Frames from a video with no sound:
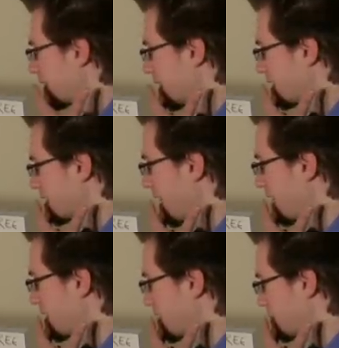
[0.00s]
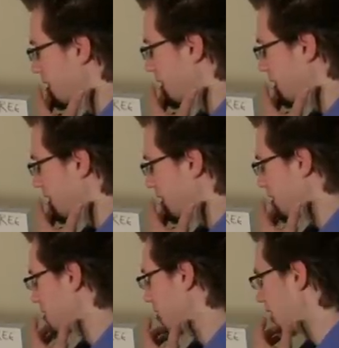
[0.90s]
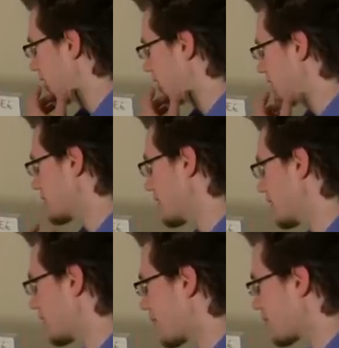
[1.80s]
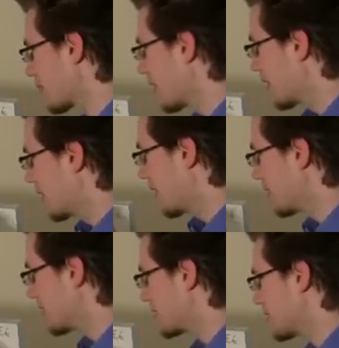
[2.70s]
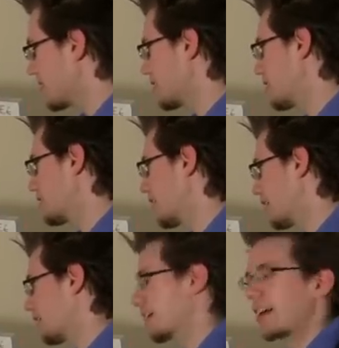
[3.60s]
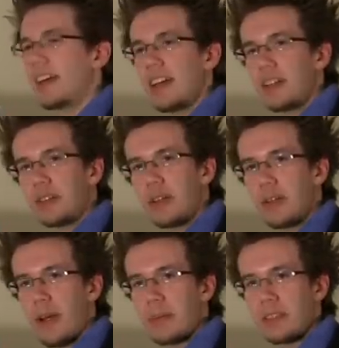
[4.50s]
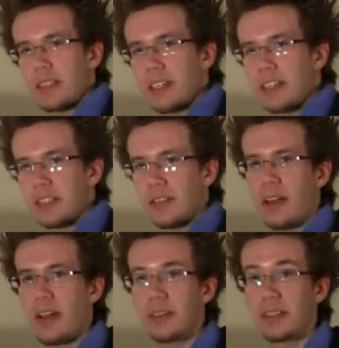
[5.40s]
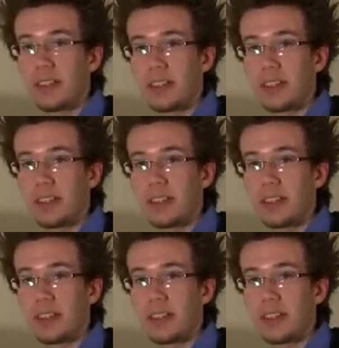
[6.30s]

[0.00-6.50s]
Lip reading: Let's add something that goes down off the side. Now, this isn't an exactly true representation of how it